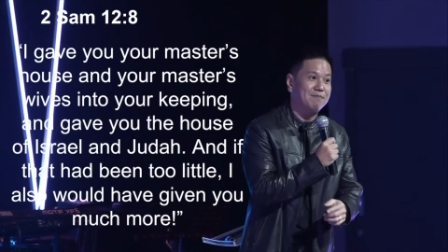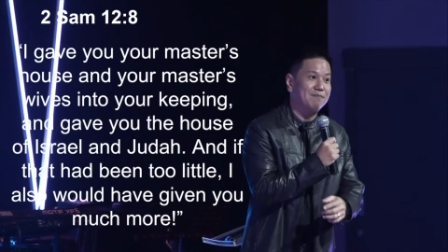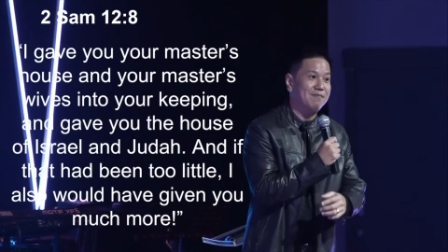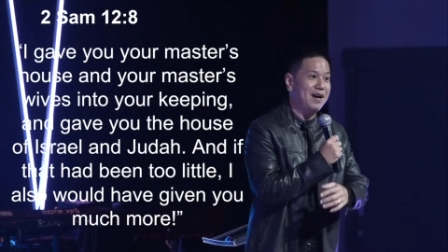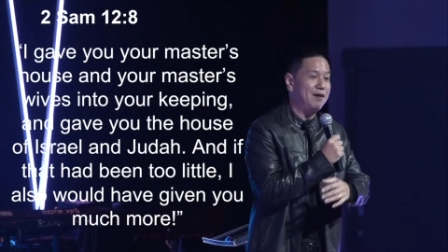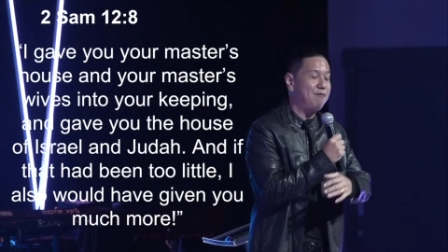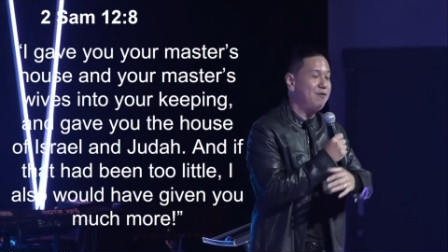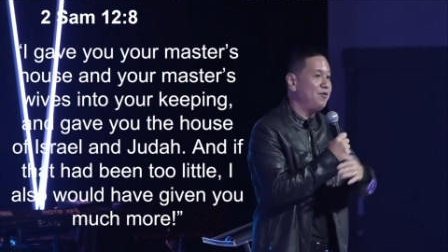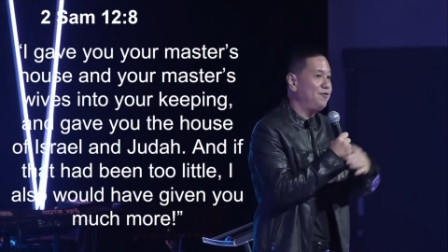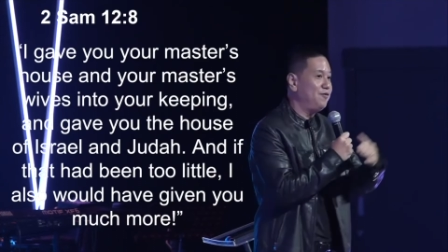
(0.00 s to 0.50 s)

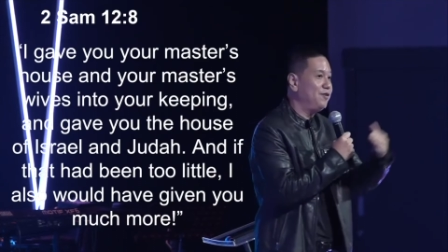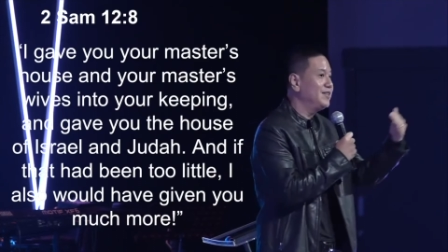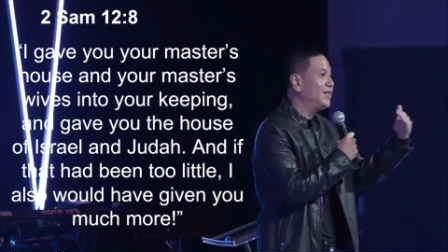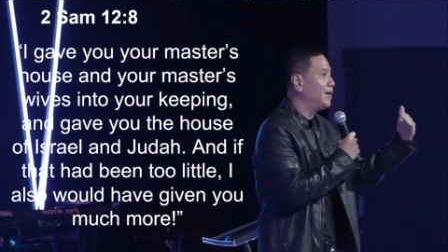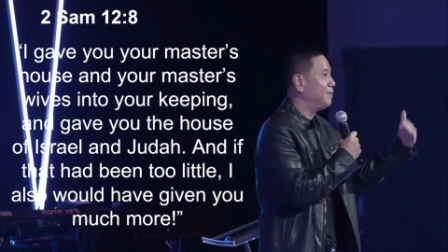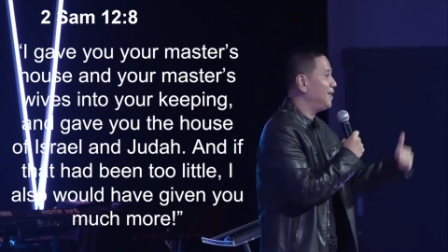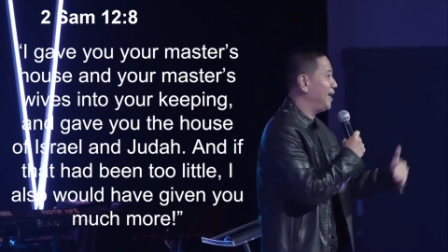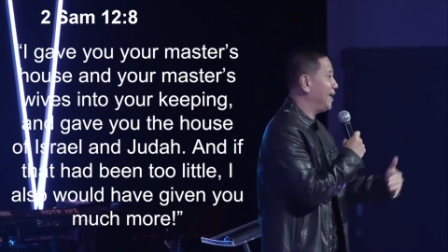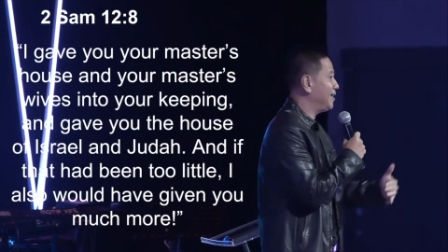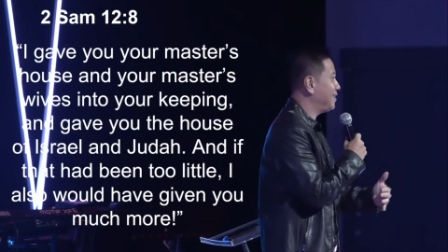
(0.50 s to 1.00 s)
And we filled up
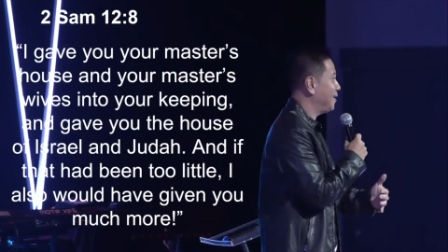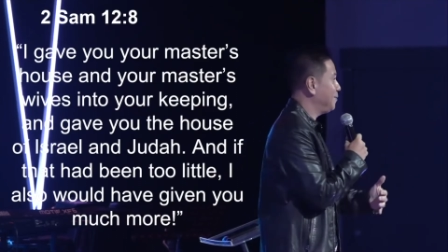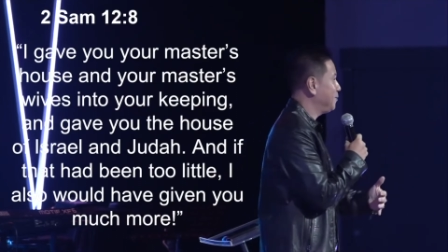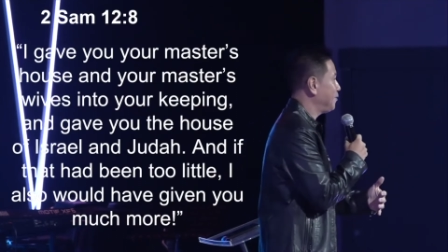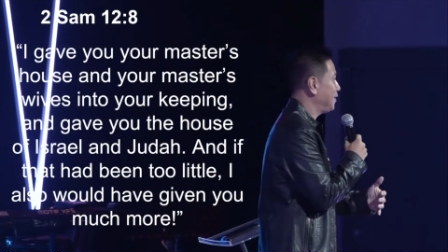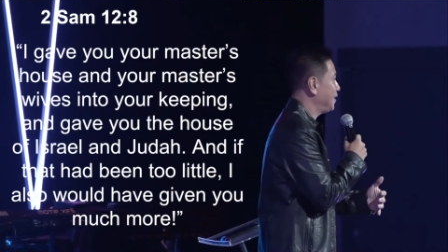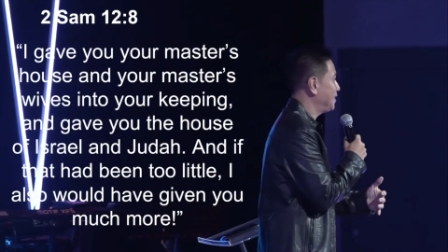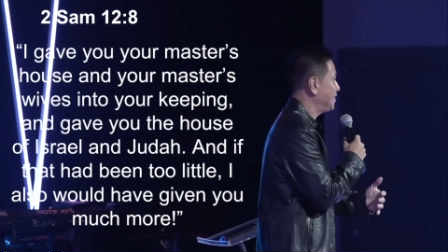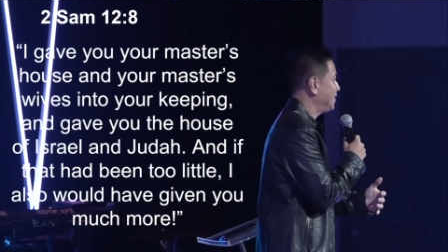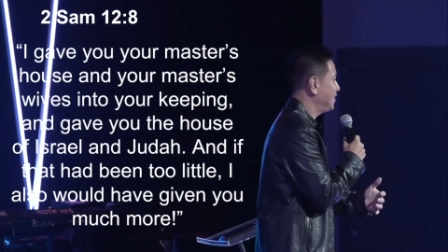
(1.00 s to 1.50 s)
the exam
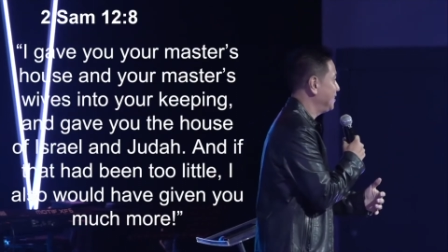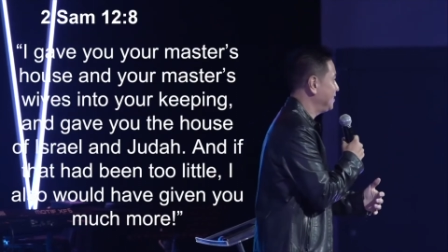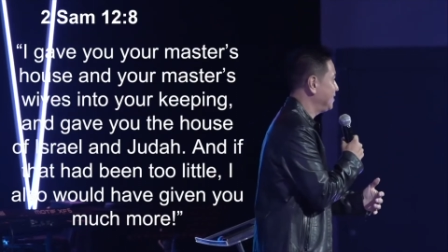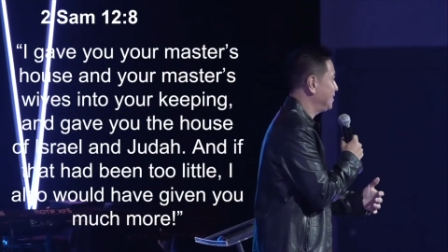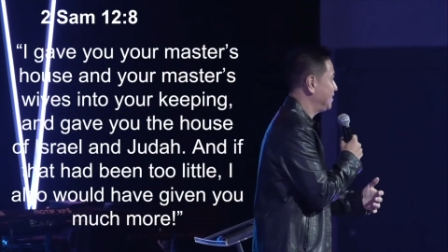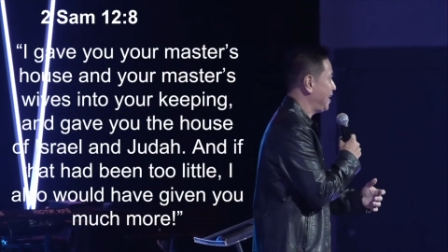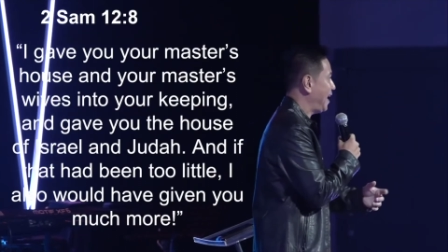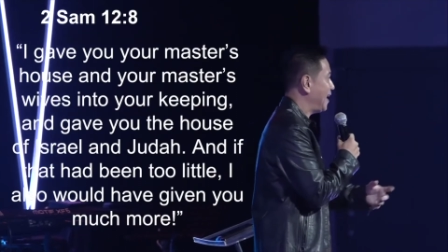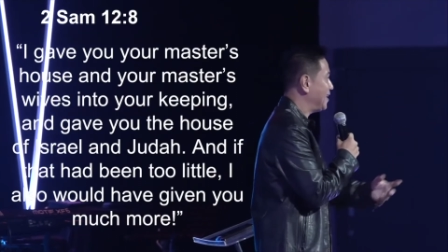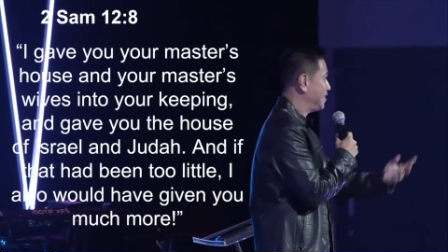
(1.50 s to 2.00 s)
questions
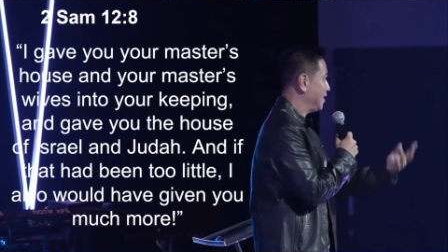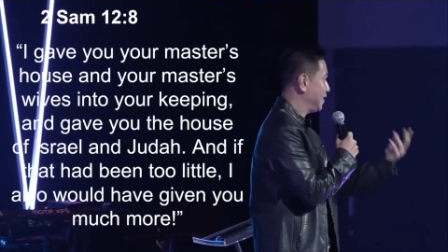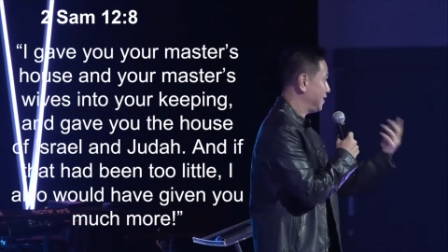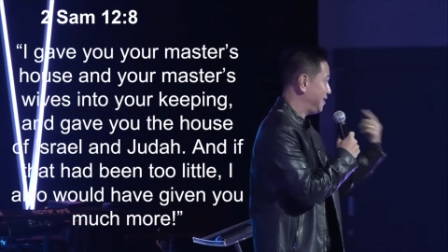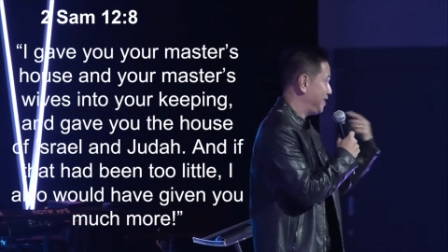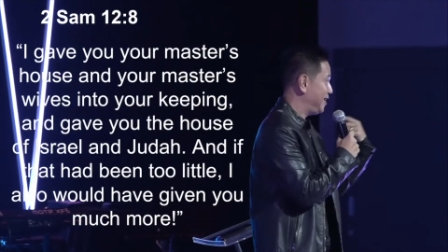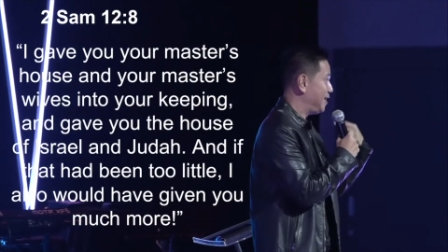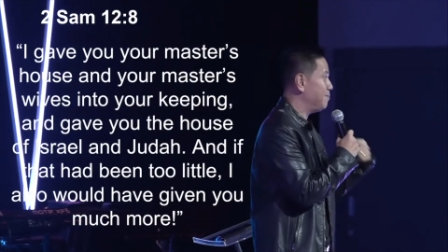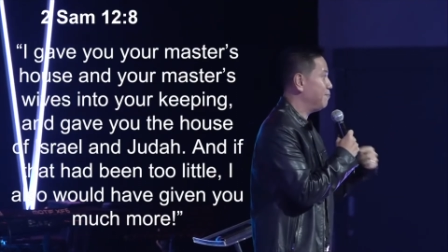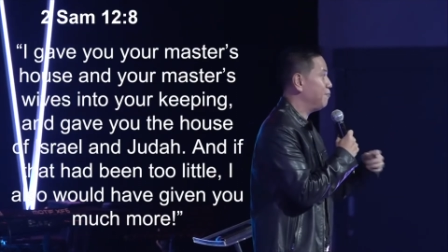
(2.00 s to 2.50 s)
as a
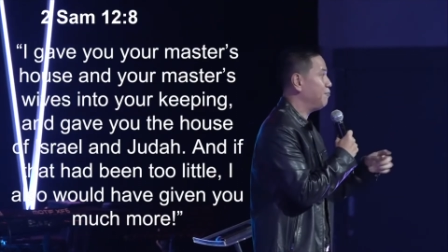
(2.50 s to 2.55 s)
team.